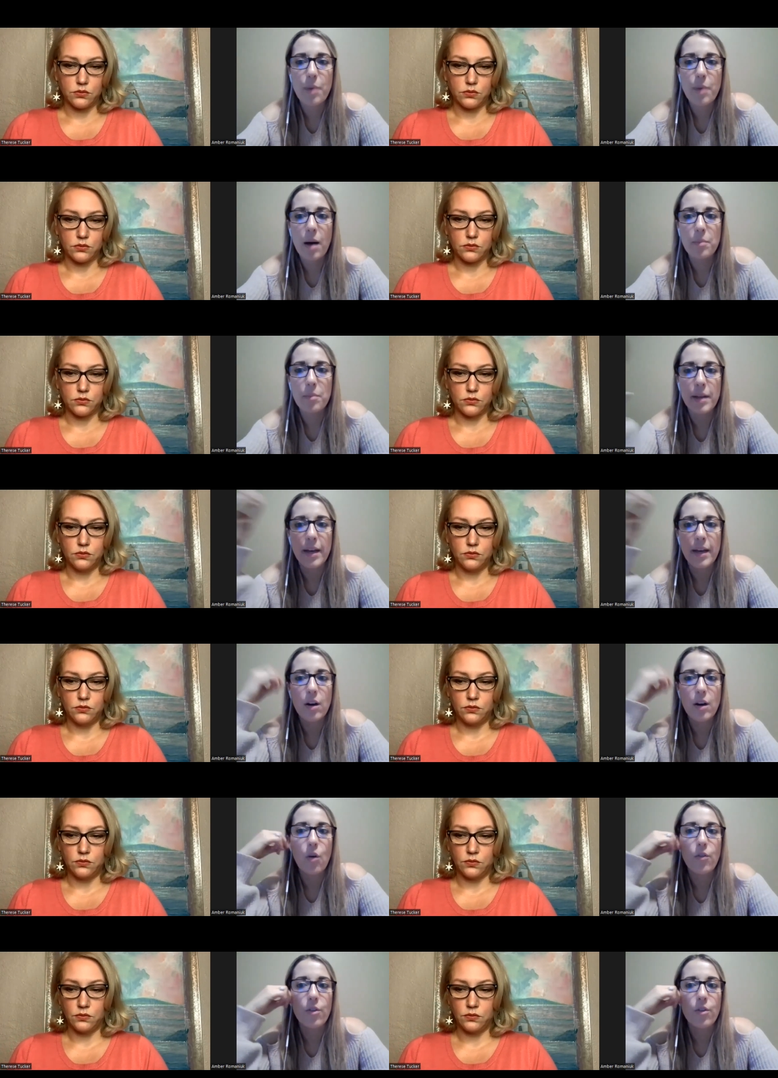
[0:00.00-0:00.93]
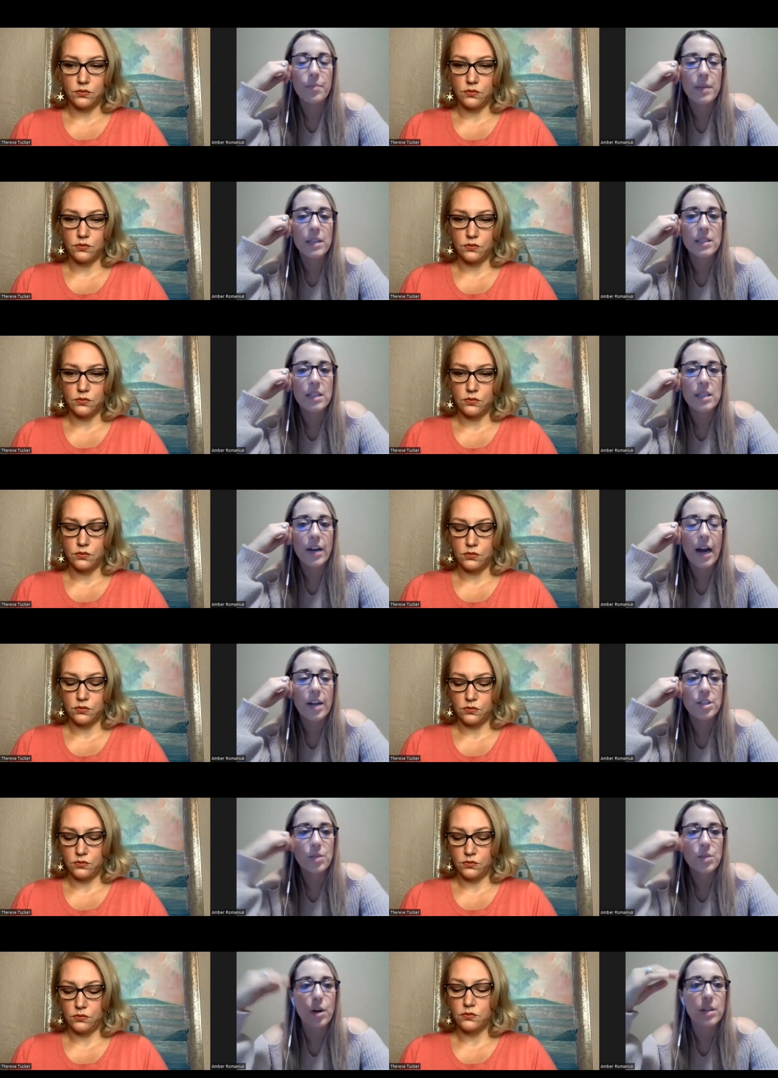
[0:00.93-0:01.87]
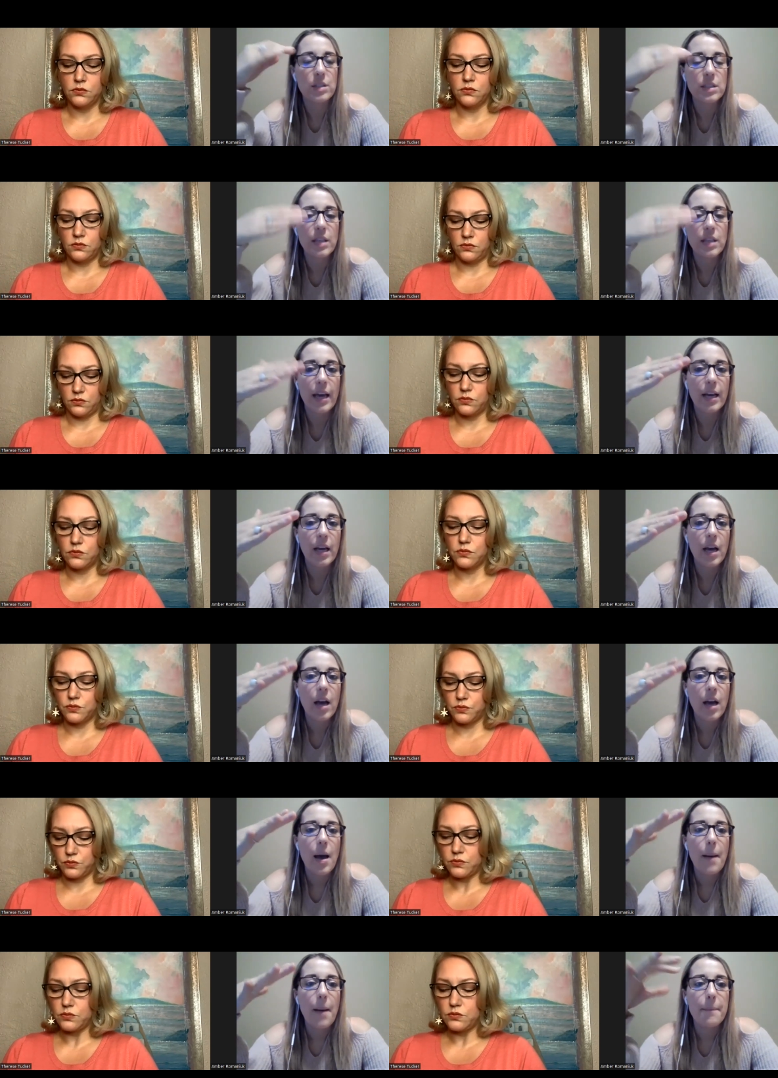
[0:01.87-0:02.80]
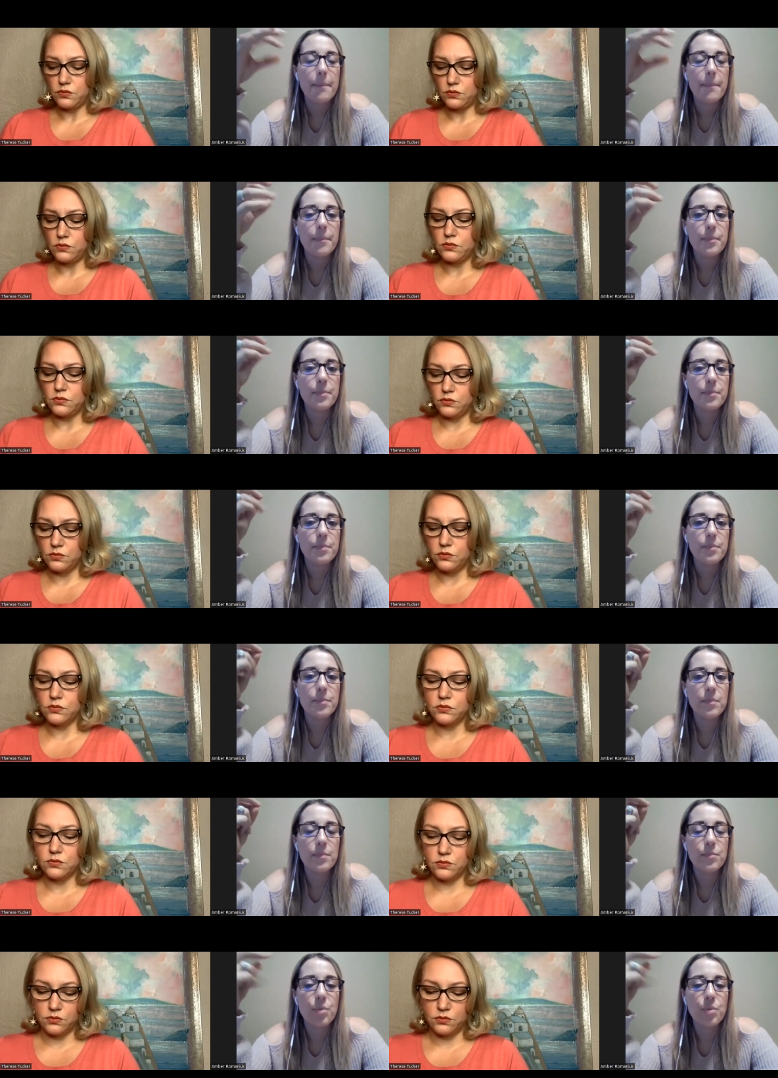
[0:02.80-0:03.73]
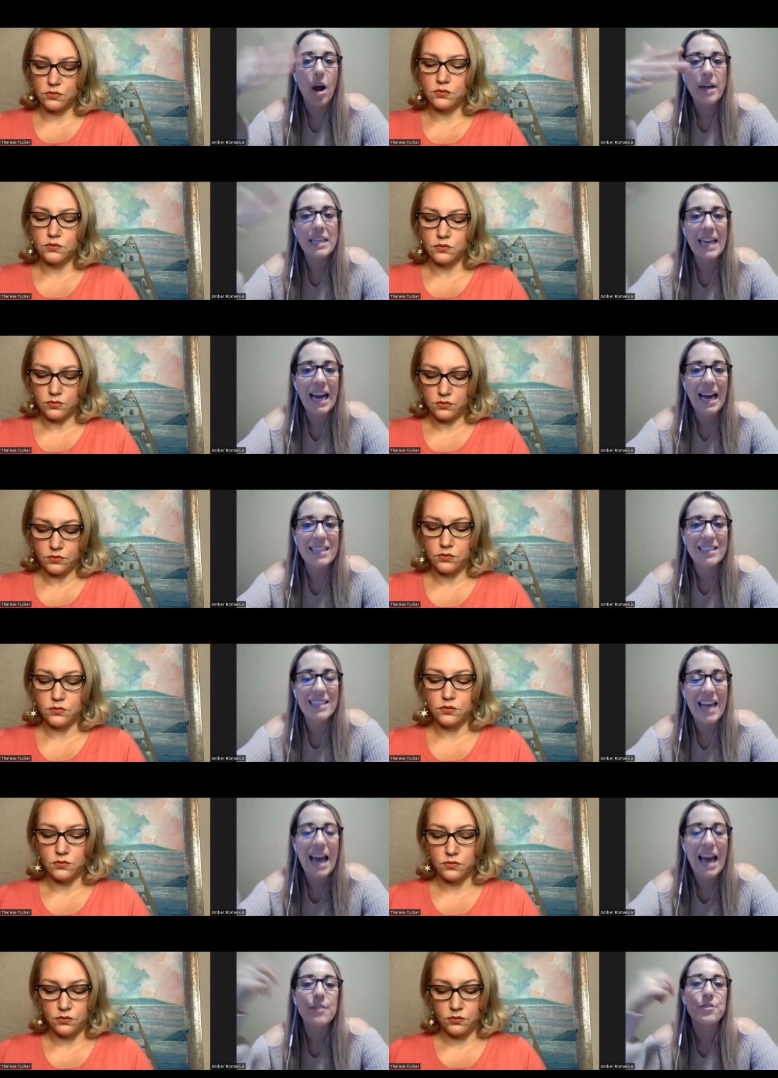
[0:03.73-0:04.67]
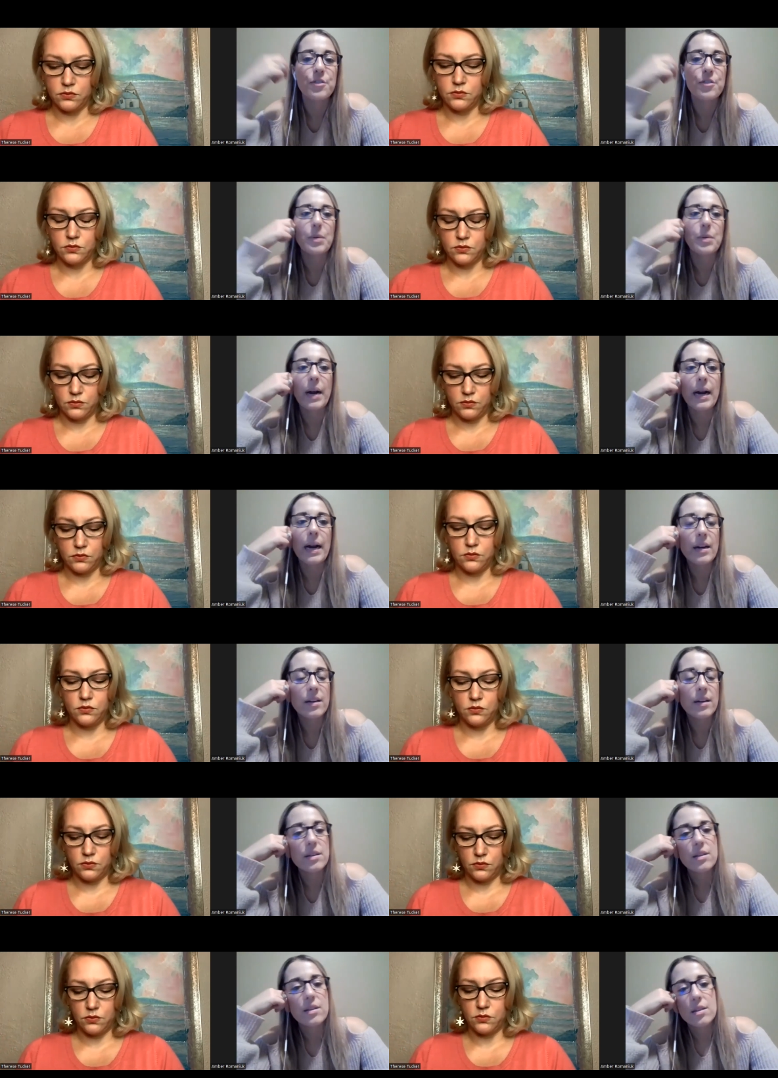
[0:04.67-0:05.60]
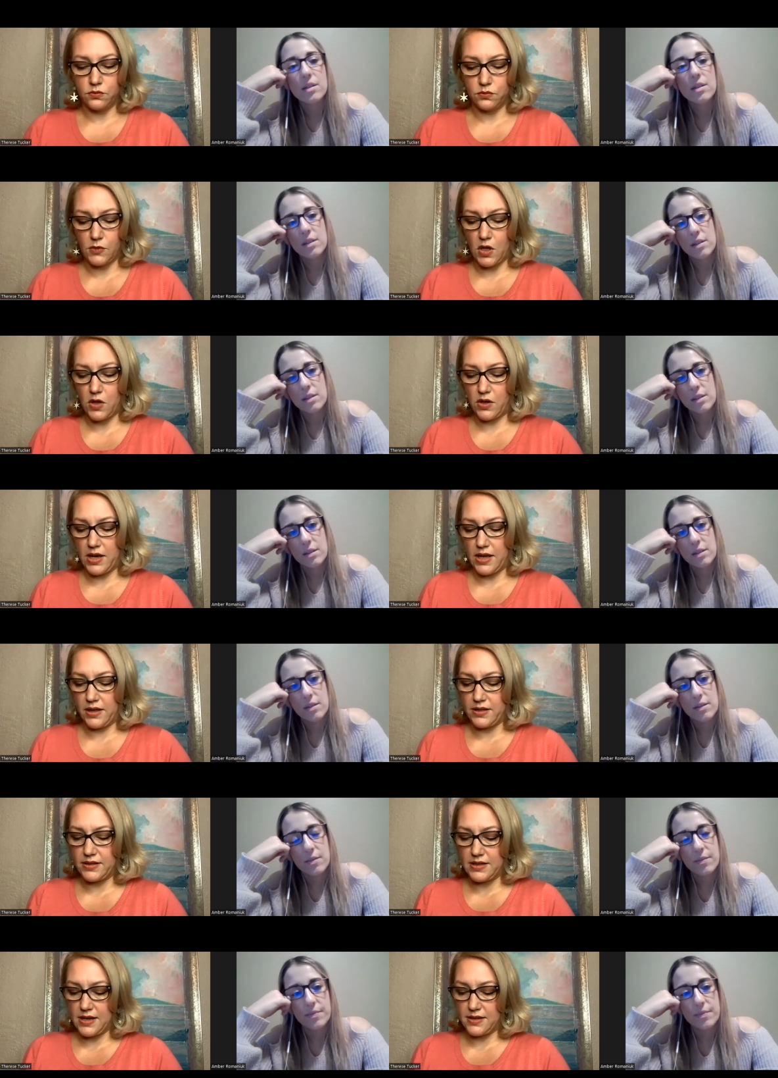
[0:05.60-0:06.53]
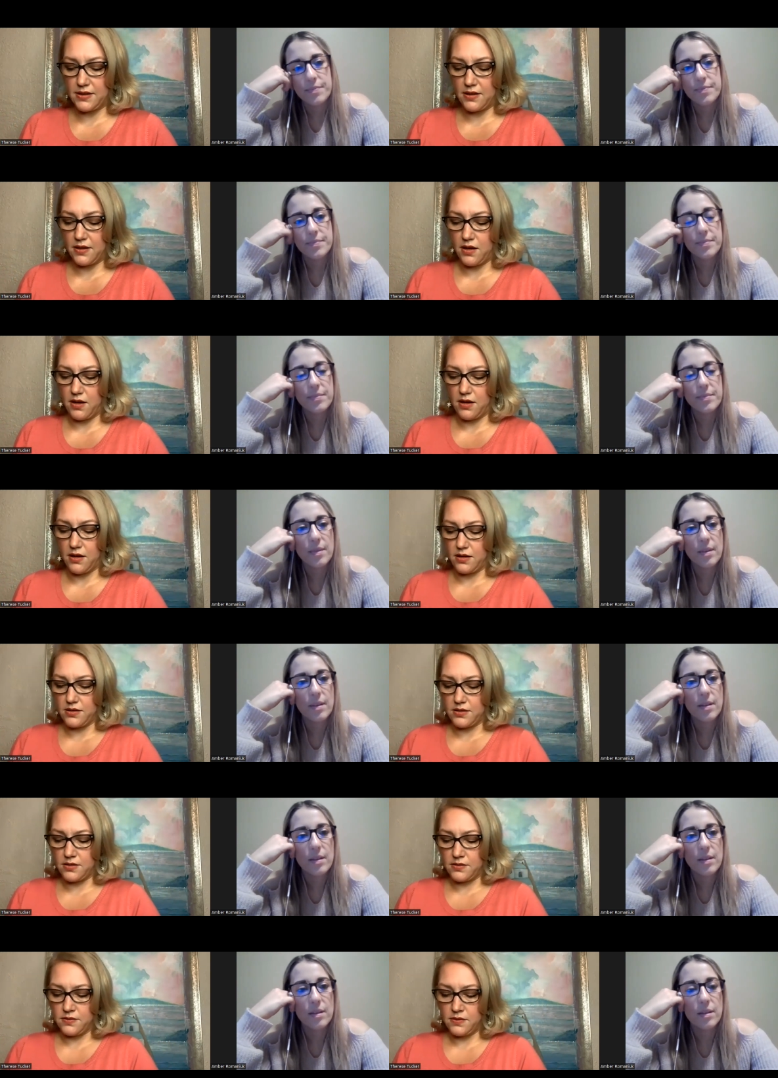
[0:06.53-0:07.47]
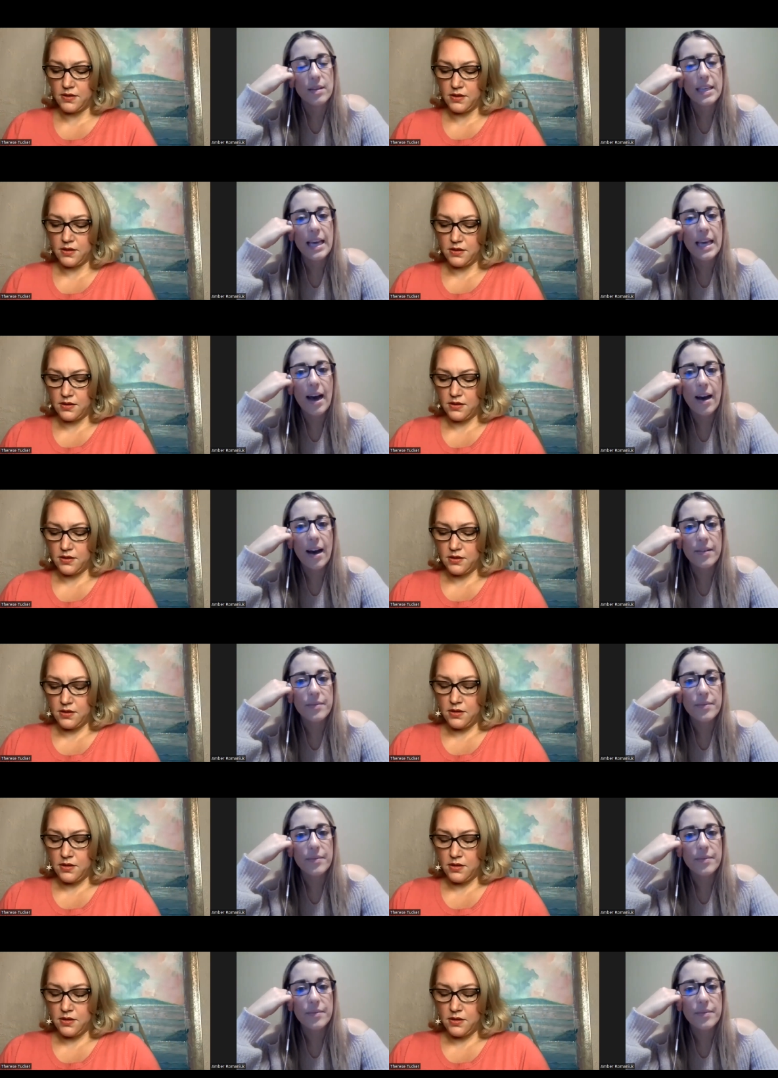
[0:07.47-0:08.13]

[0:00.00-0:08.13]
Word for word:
Speaker 1: public overt military action where it's like broadcast everywhere.
Speaker 2: Okay, let's ask the cards.
Speaker 1: Yeah.